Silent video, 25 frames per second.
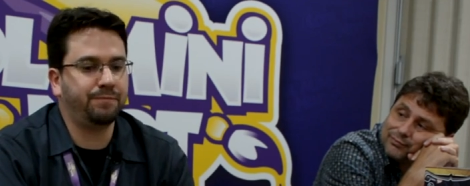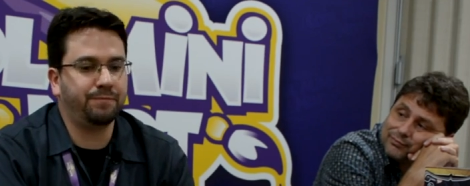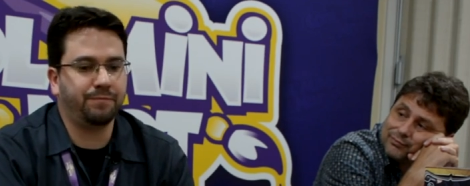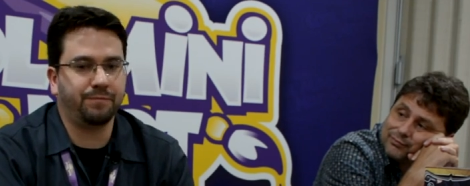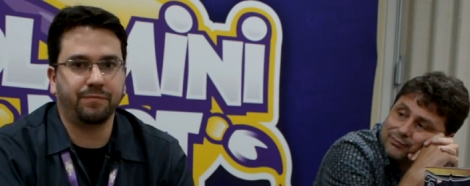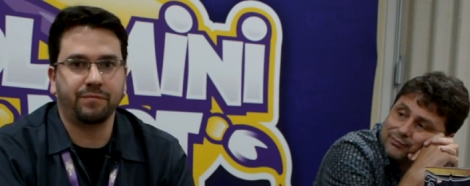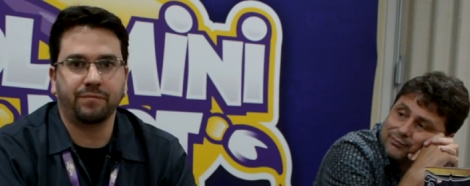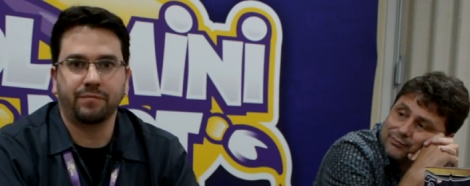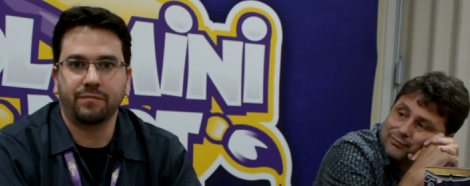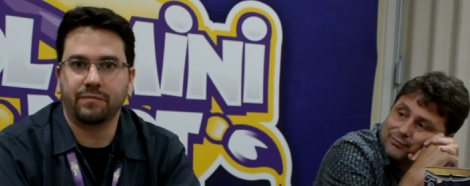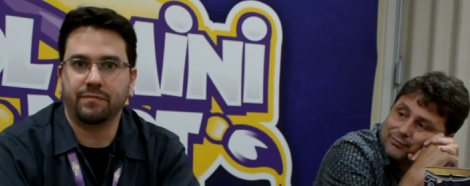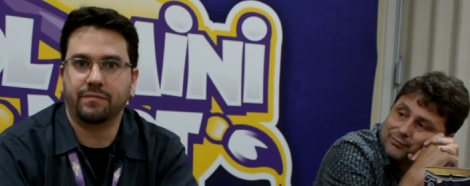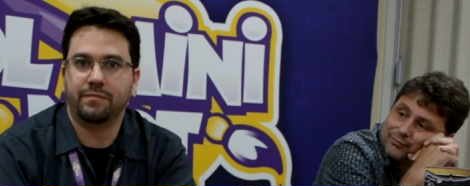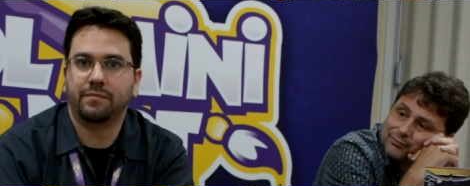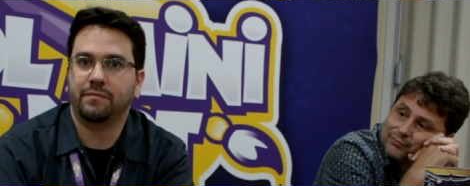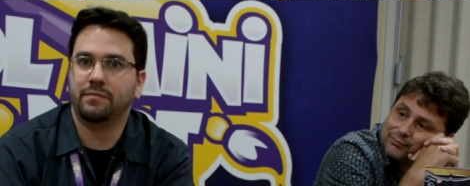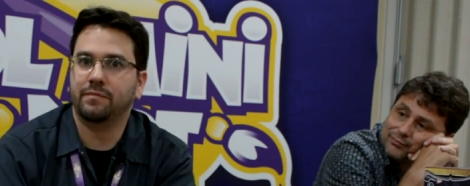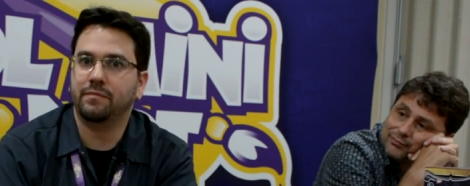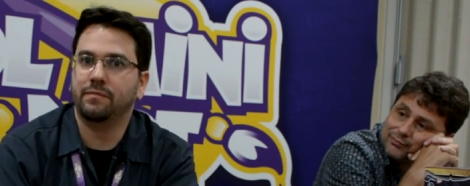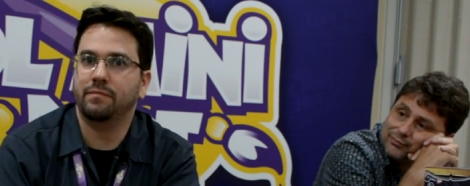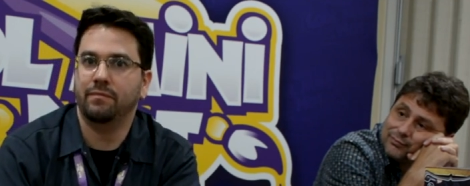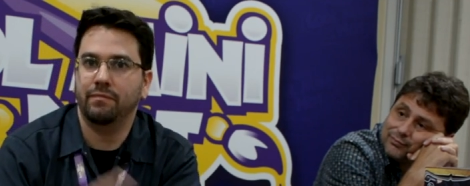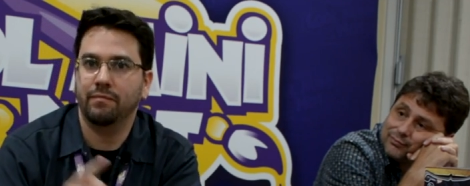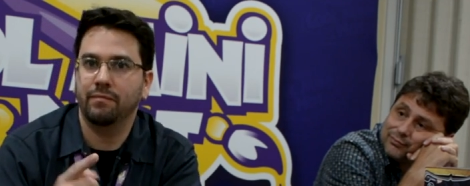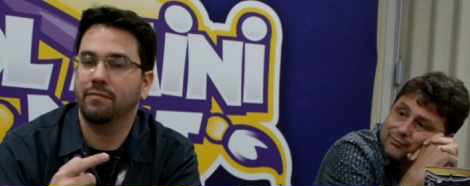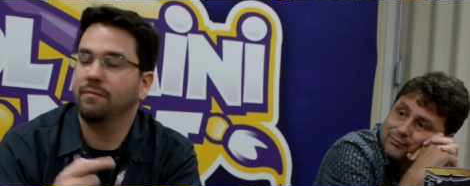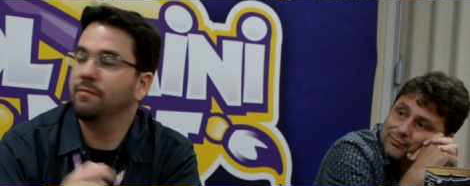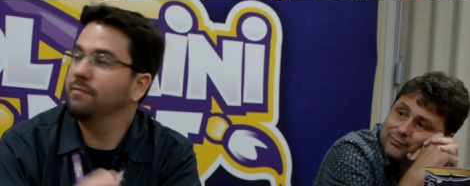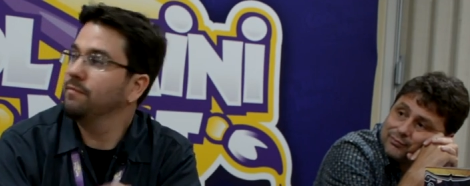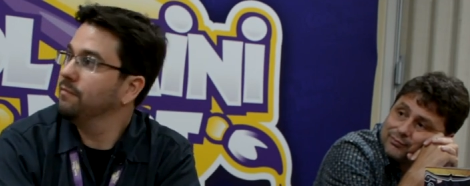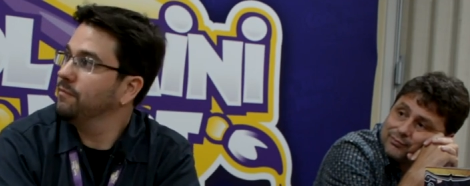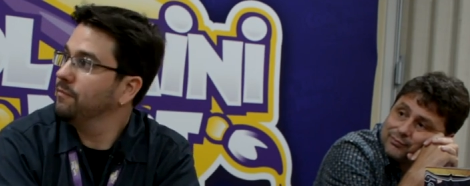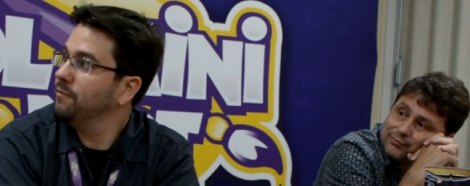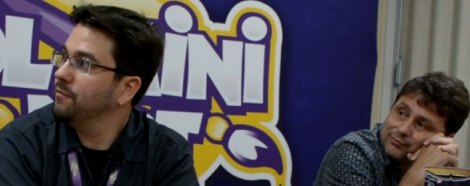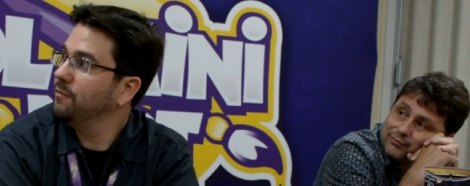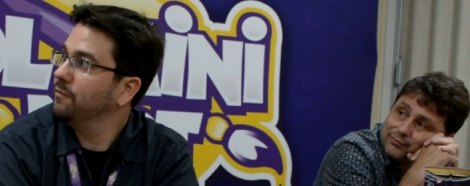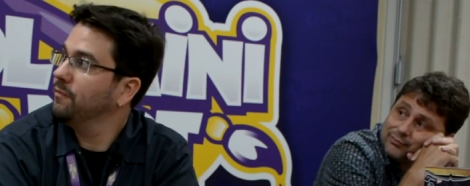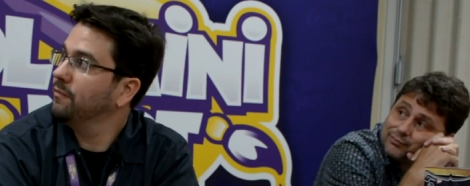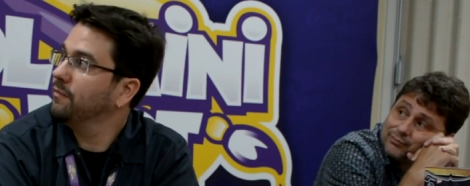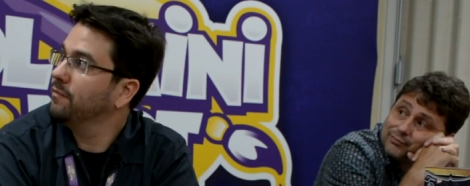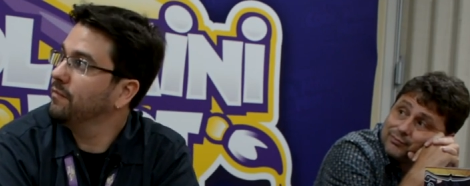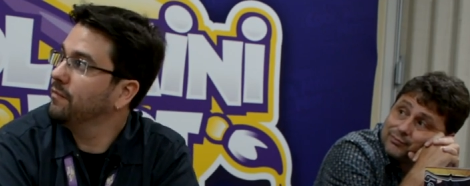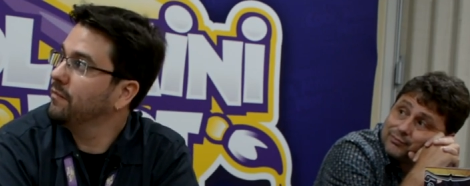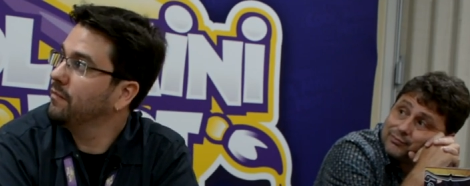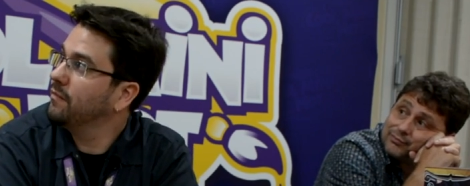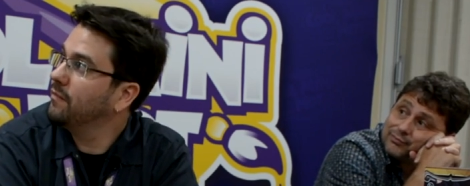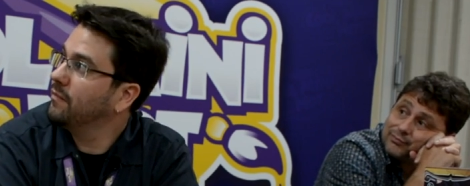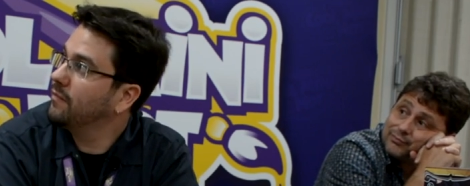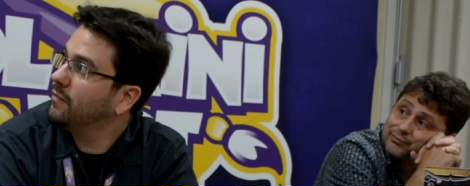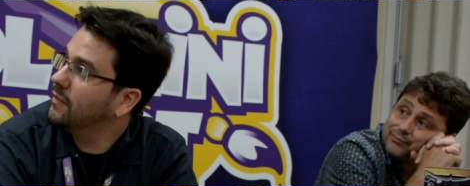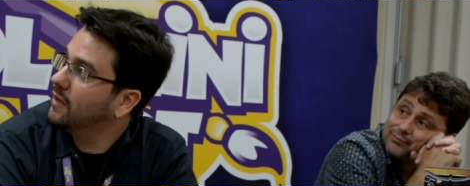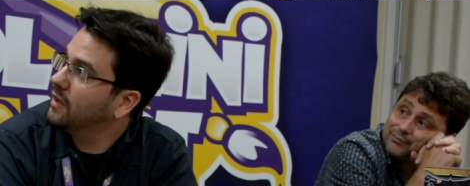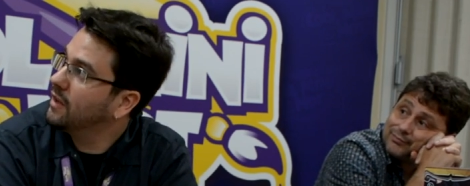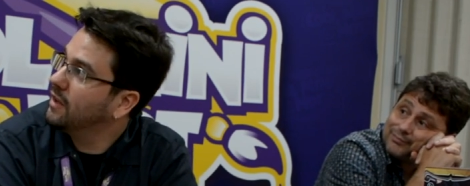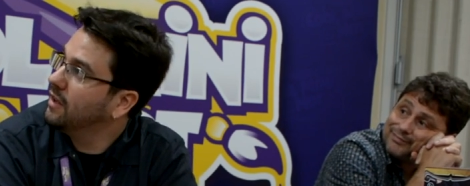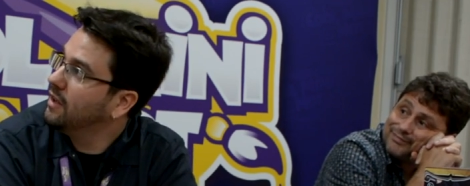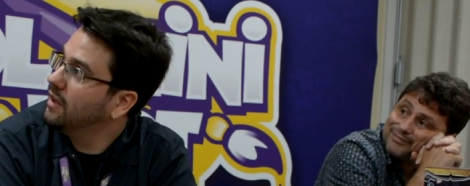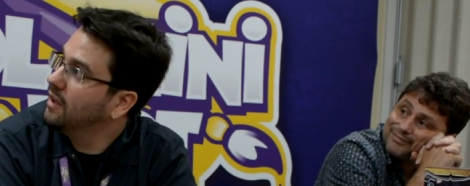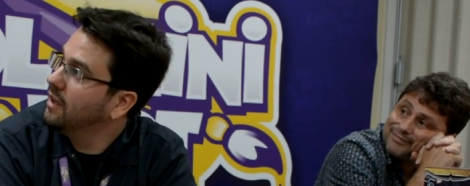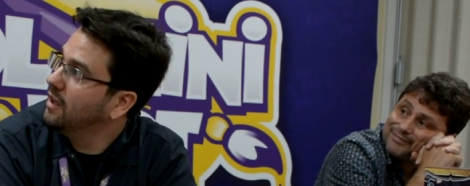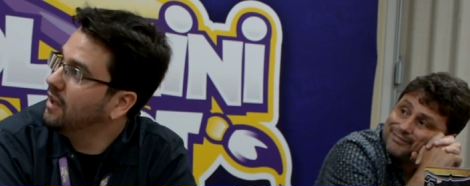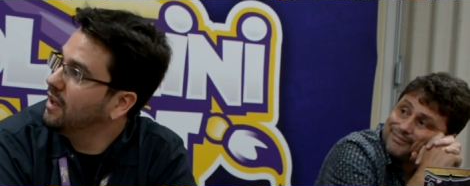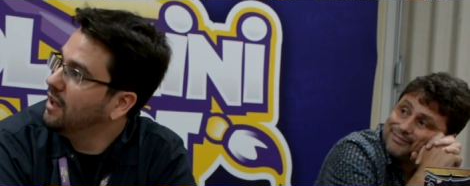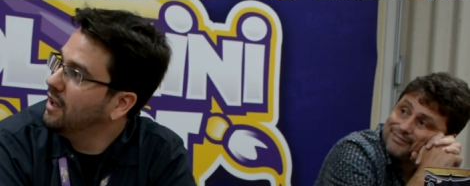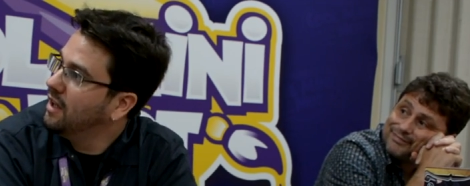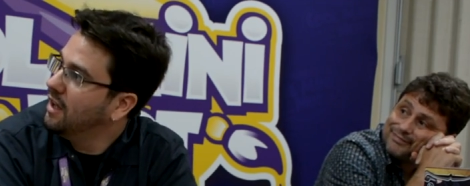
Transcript: Nobody speaks.